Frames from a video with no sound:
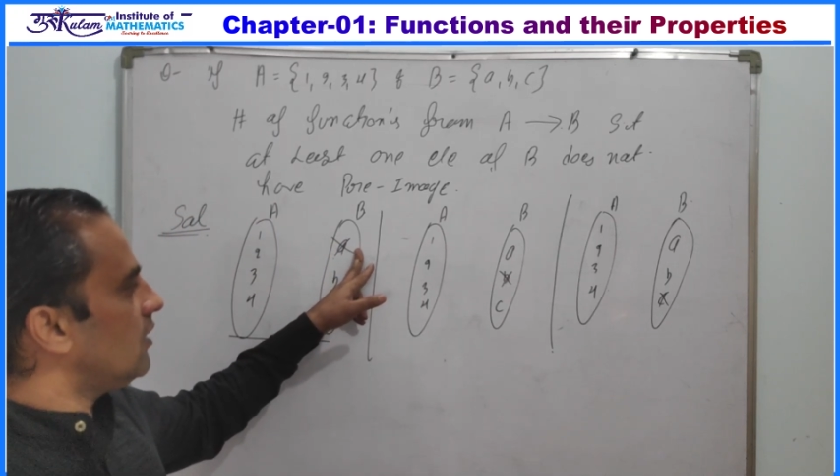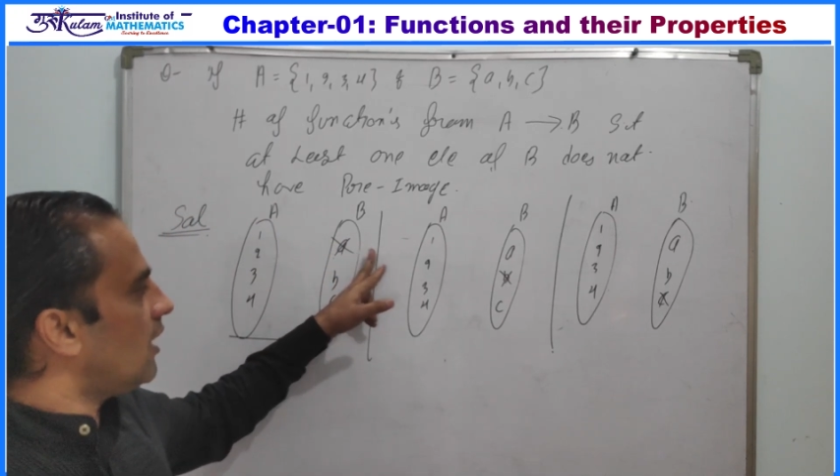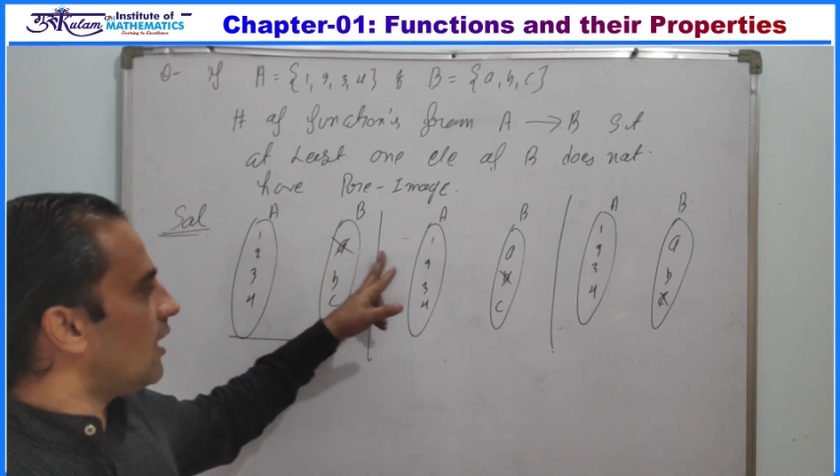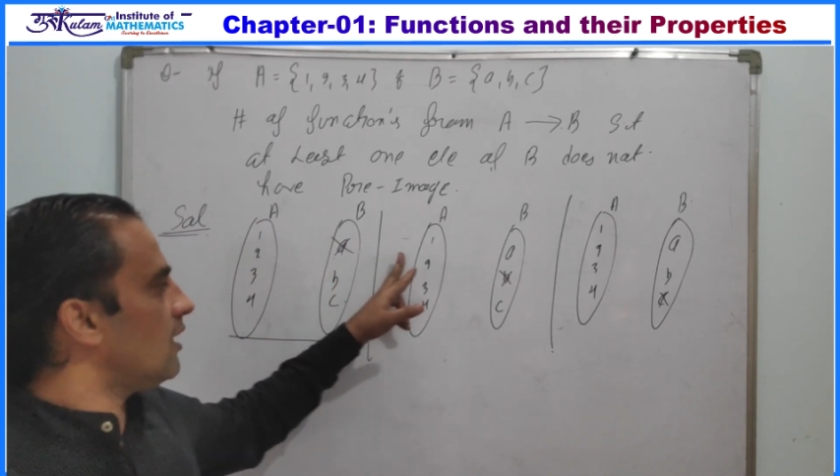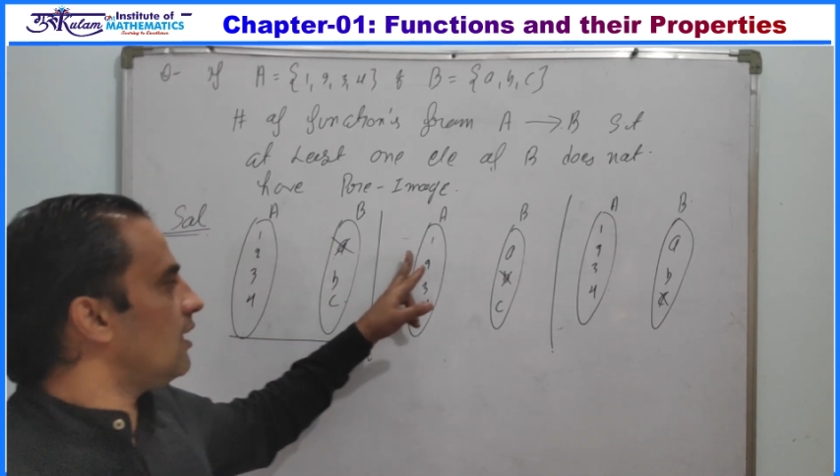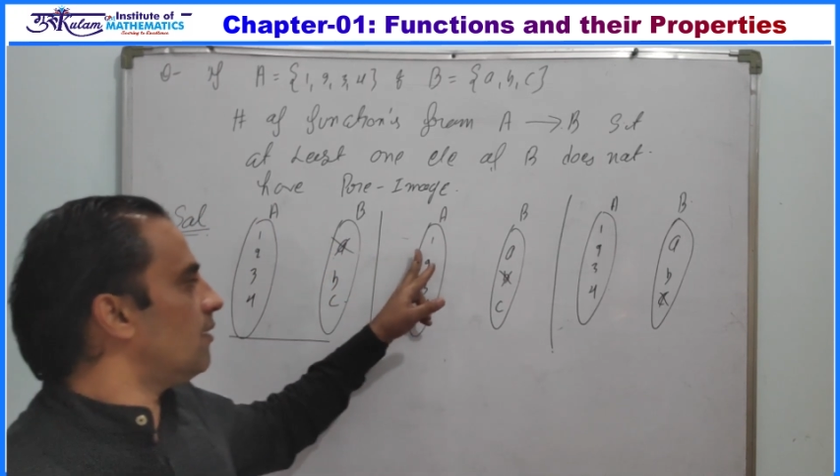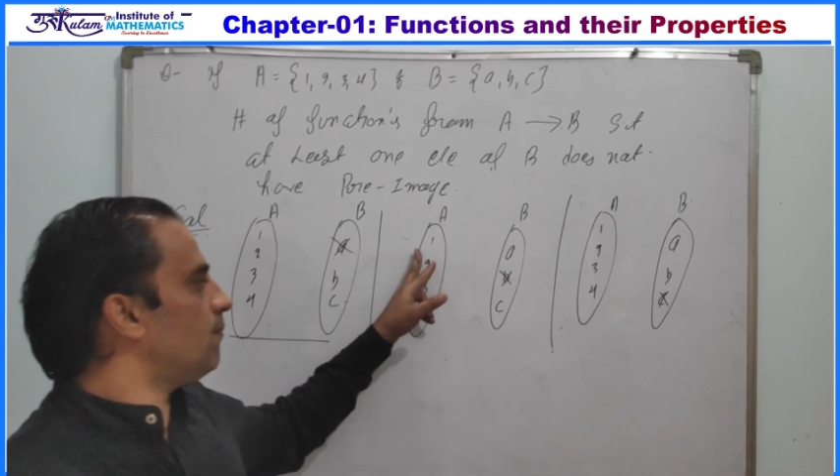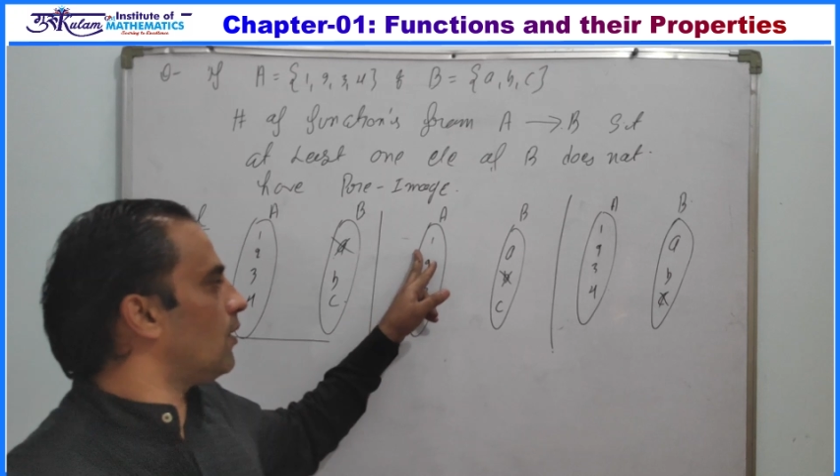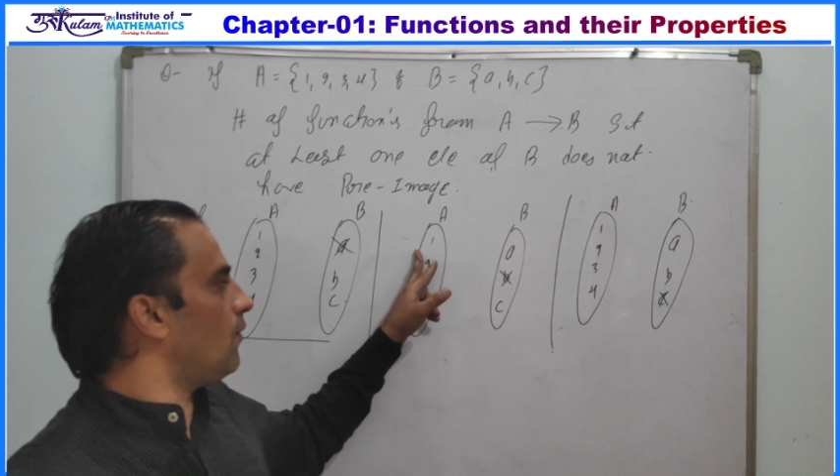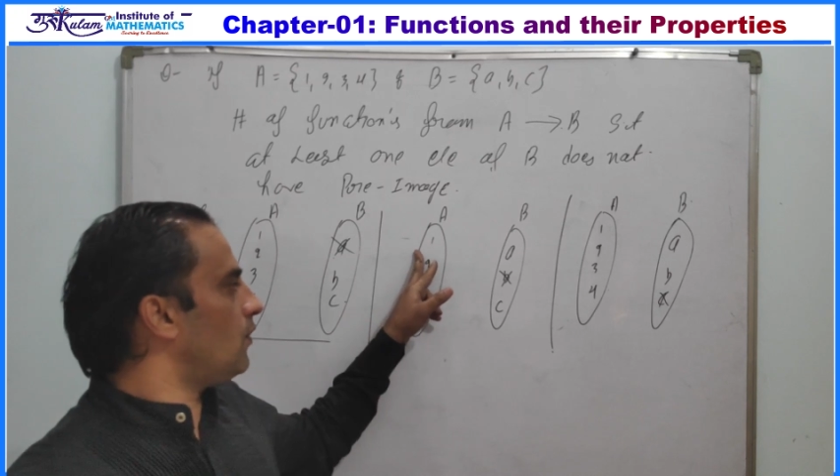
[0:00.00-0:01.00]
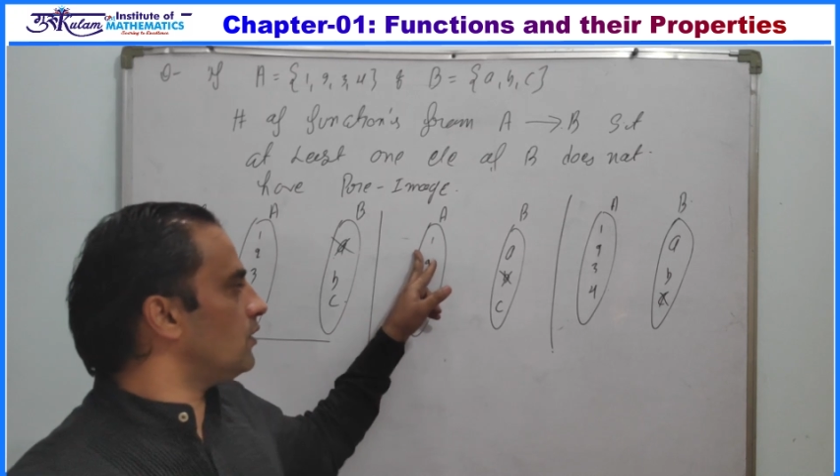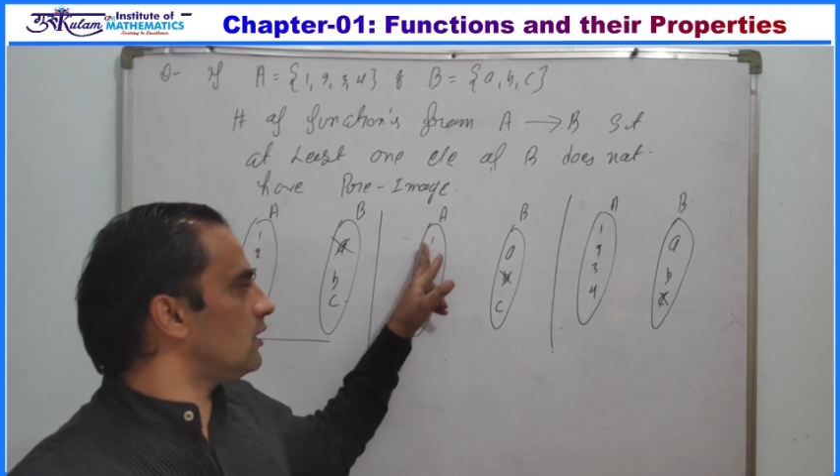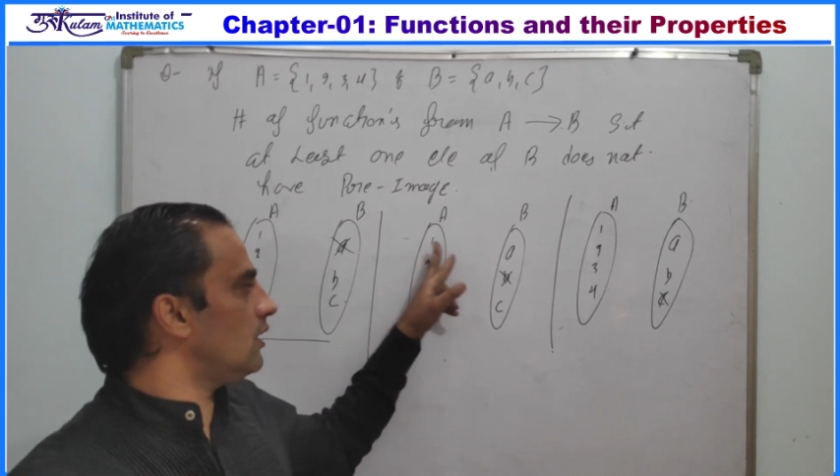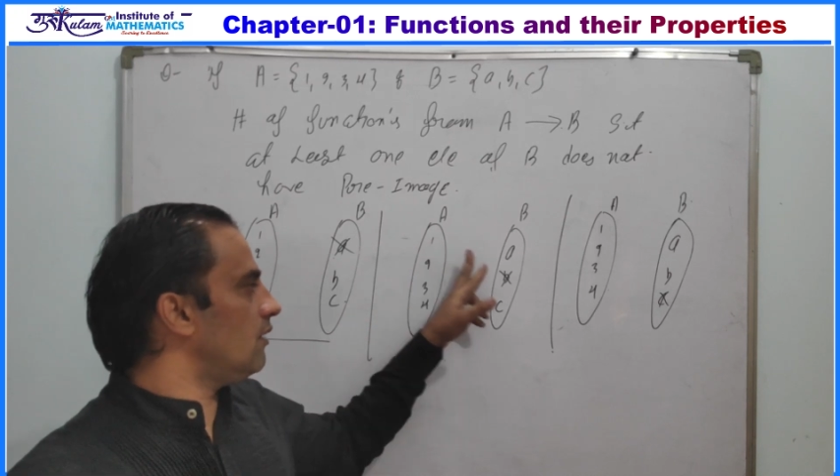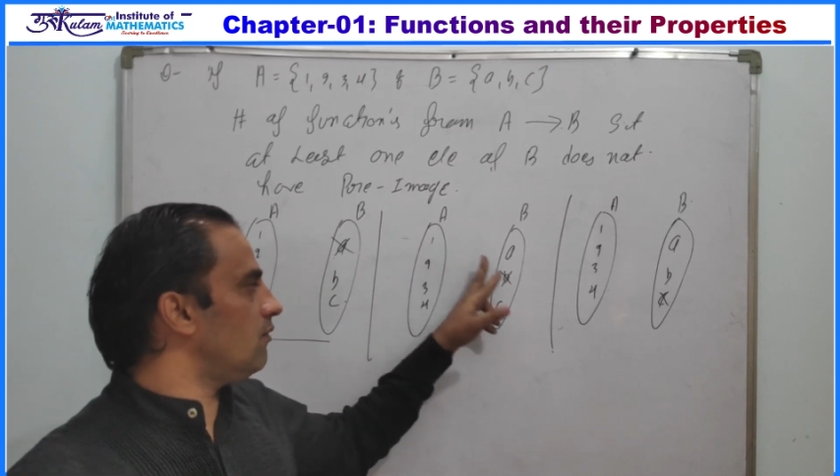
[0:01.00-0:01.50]
and then number of
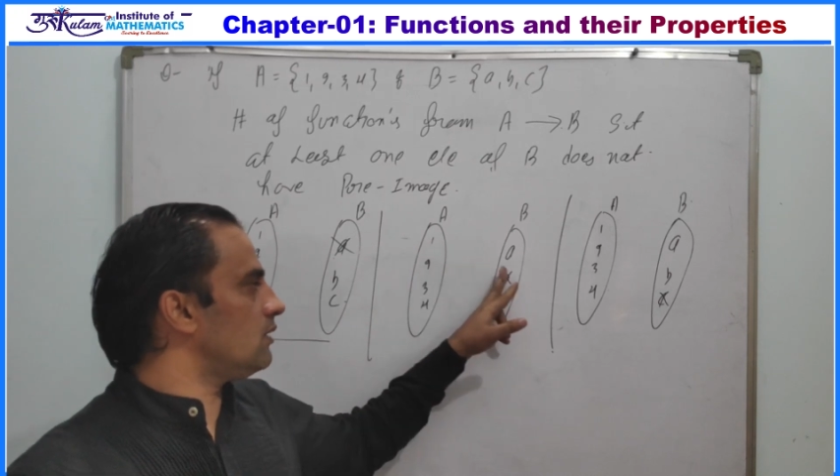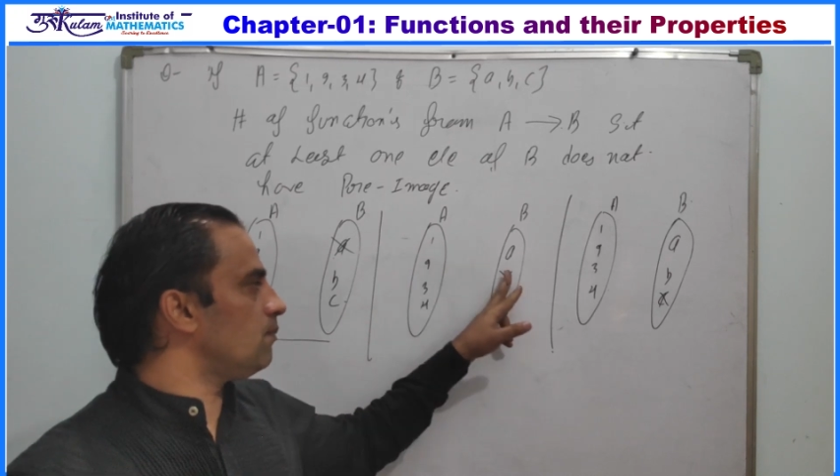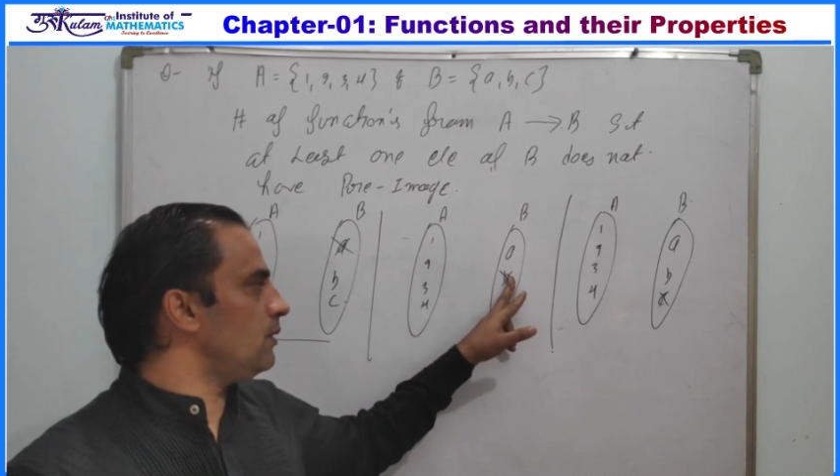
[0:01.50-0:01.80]
function in which